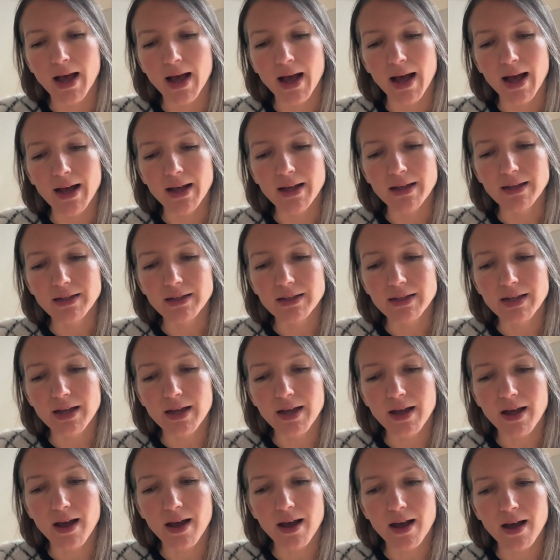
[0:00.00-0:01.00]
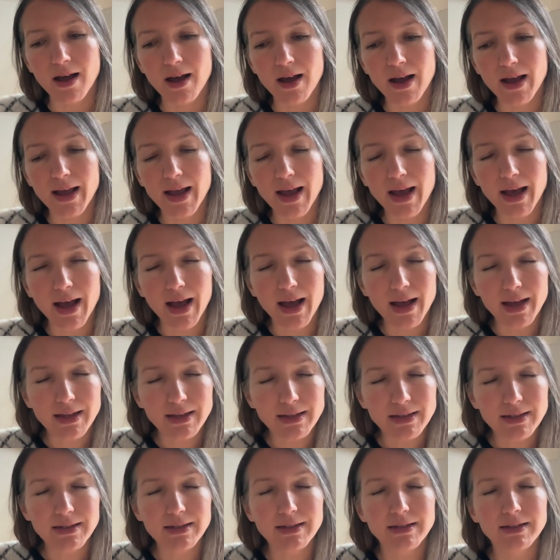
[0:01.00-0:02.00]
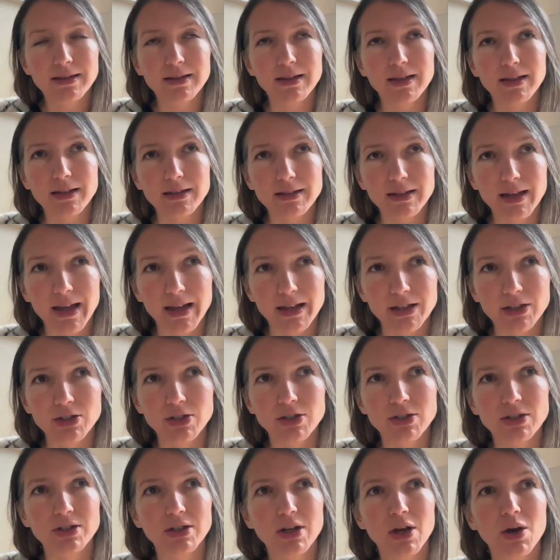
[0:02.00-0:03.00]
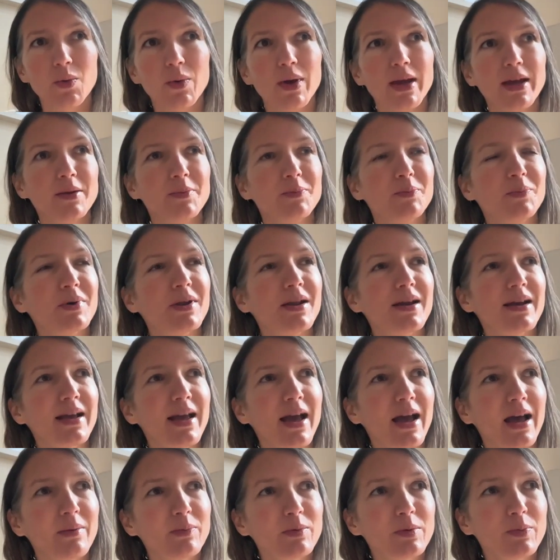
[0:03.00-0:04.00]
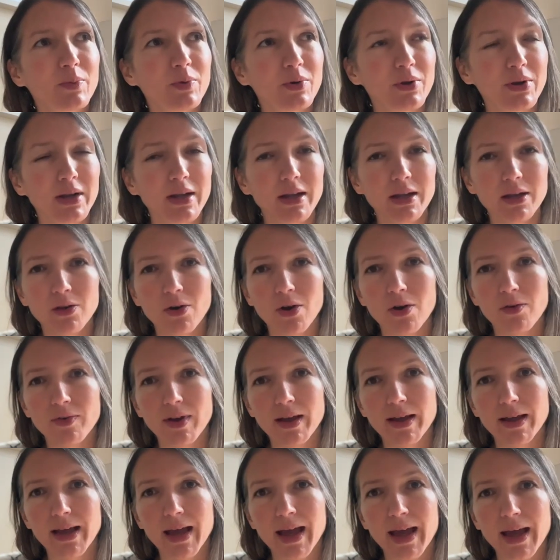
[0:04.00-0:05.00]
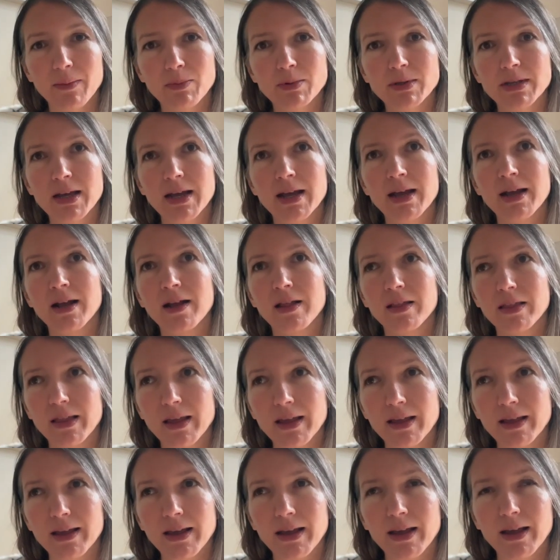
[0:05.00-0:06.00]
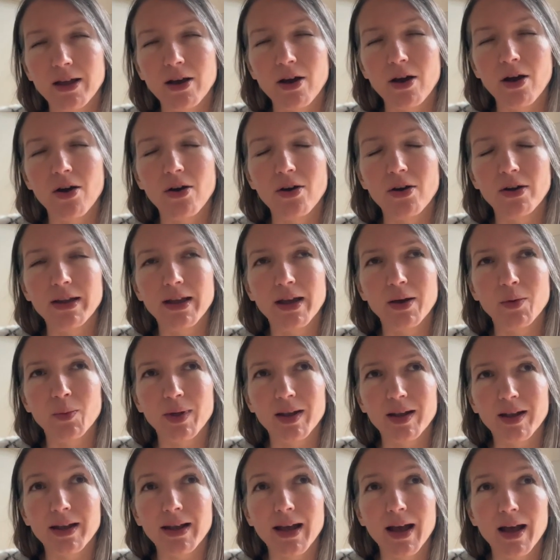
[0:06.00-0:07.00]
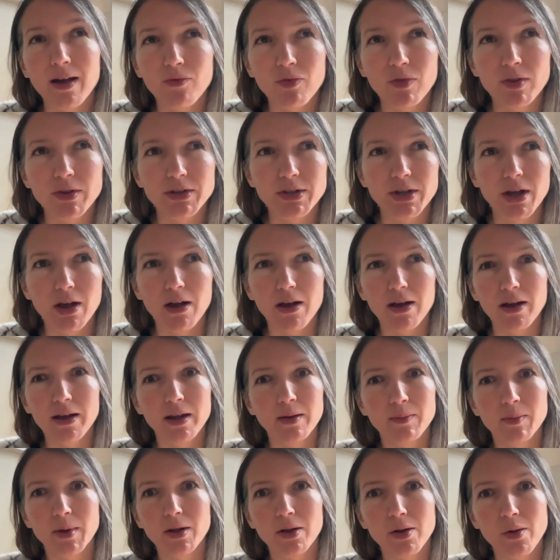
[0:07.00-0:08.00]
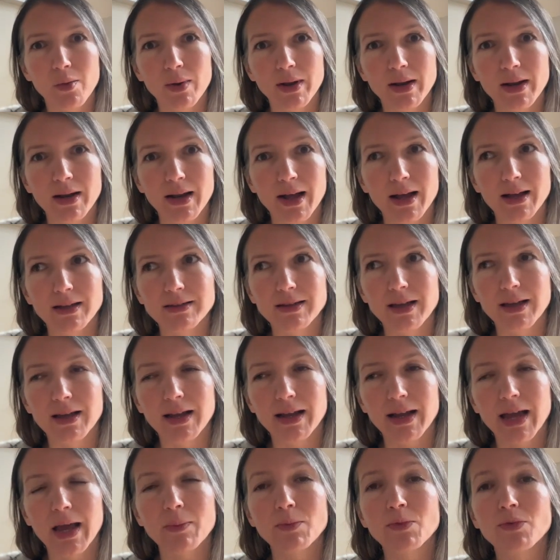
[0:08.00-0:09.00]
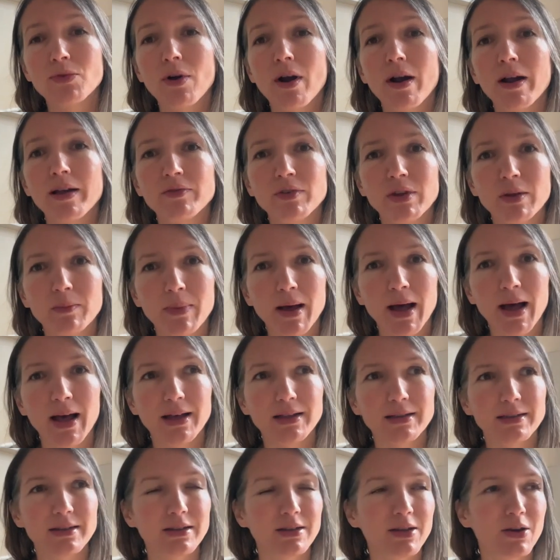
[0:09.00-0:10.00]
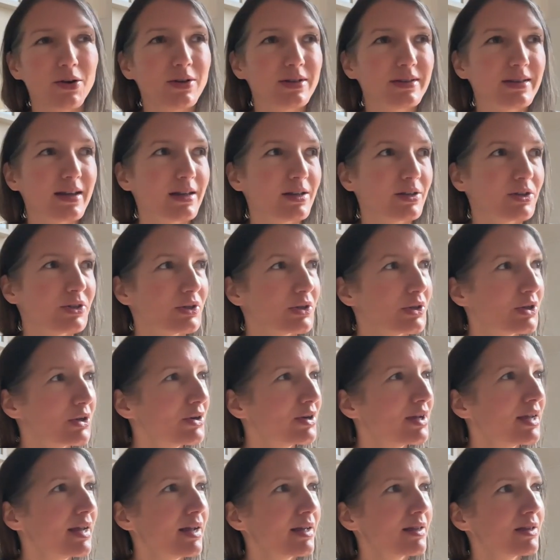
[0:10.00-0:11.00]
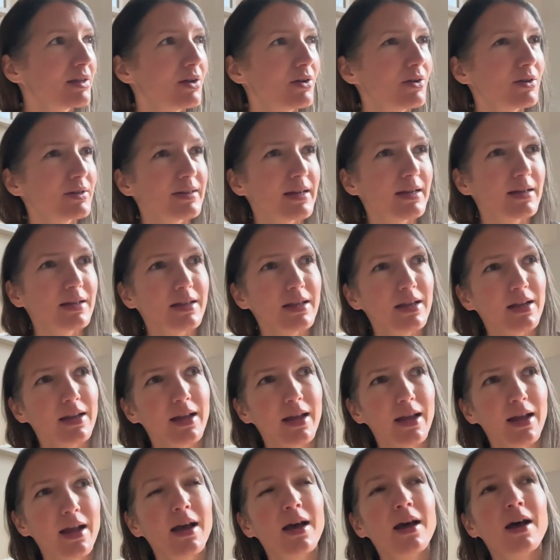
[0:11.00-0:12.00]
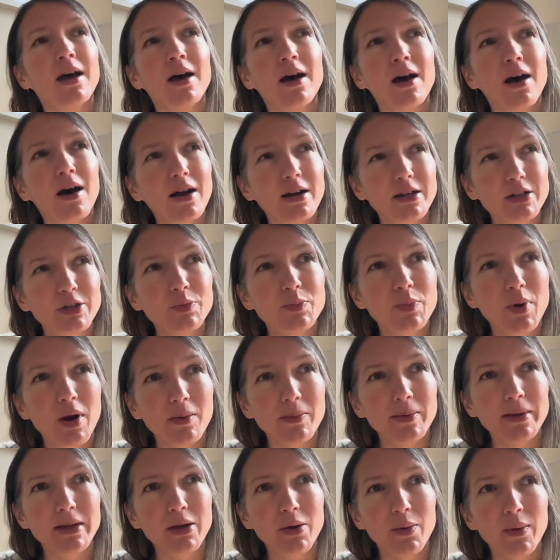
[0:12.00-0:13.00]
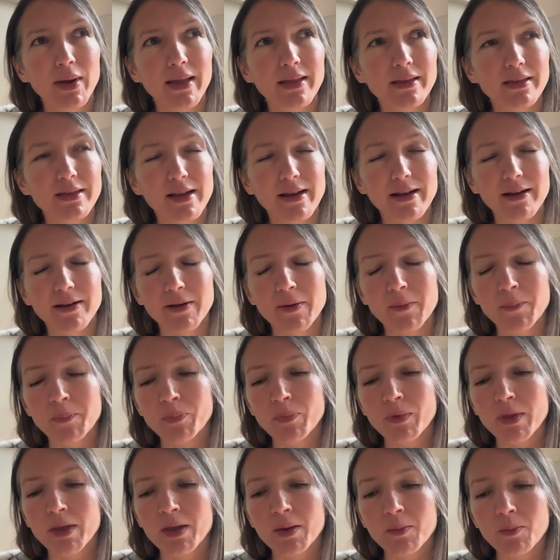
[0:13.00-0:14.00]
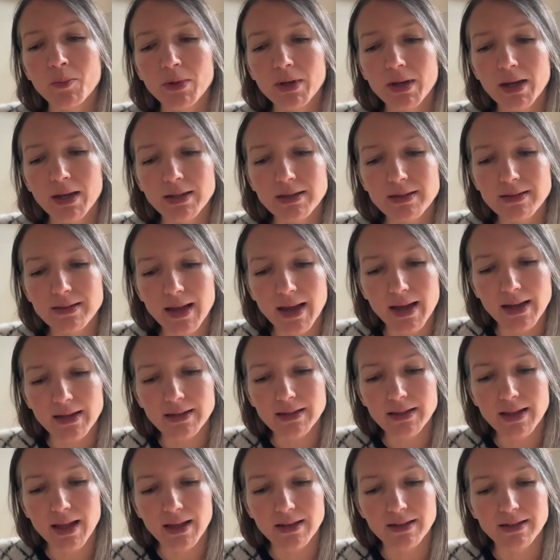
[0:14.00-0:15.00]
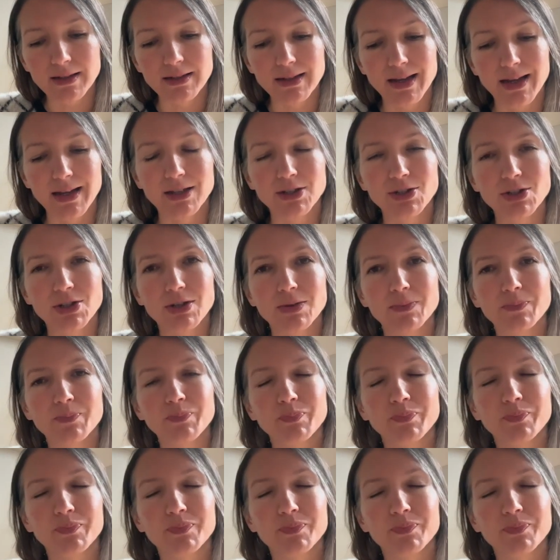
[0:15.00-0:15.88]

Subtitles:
And I had the intention to go in, but I kept putting it off. I kept thinking, oh yeah, when I have the time, I'll go in and ask. And I kept driving past the yoga center and looking at the yoga center, thinking, I should probably go in there. But I'd set that intention,